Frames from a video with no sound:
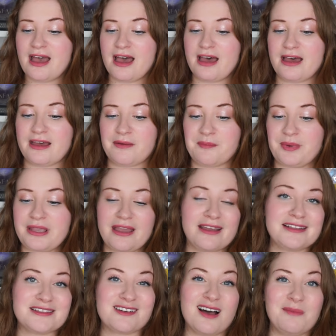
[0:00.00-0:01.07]
But yeah,
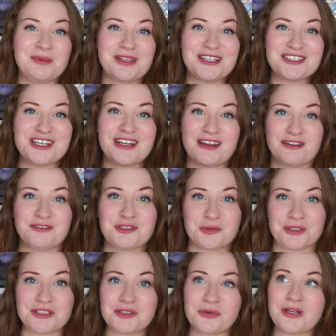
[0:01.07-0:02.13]
it's a compilation of
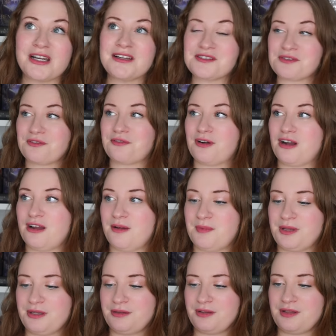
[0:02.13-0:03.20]
short stories from